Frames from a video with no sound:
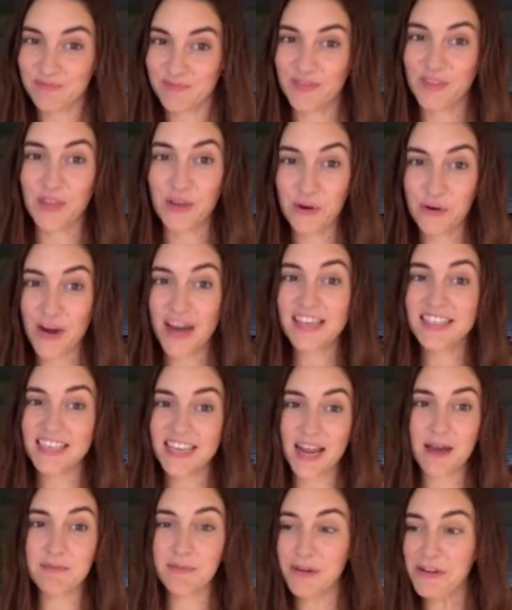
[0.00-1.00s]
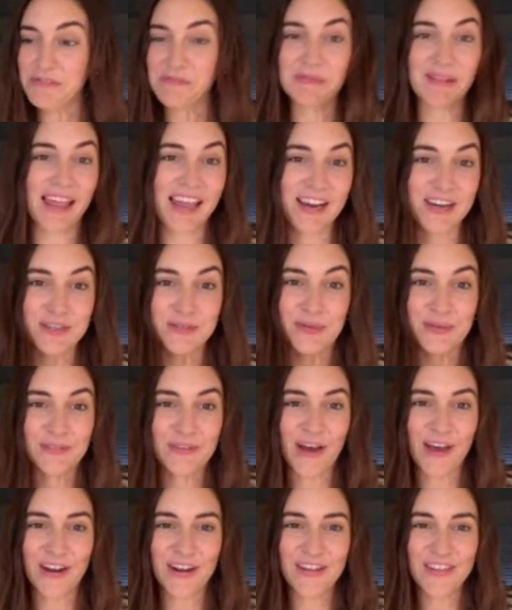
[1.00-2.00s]
crazy number of players we've got
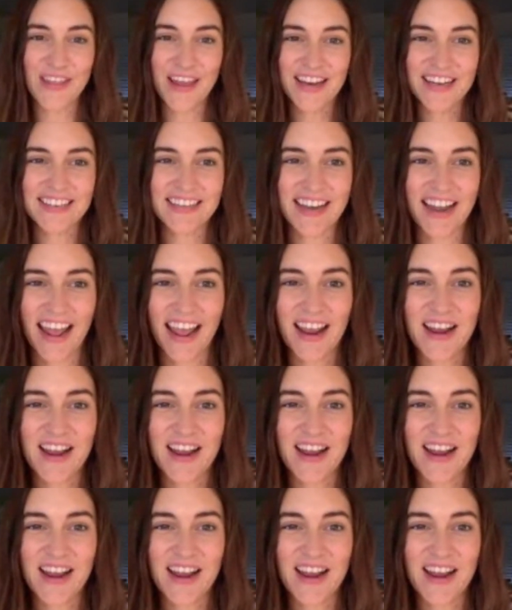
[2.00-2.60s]
online today.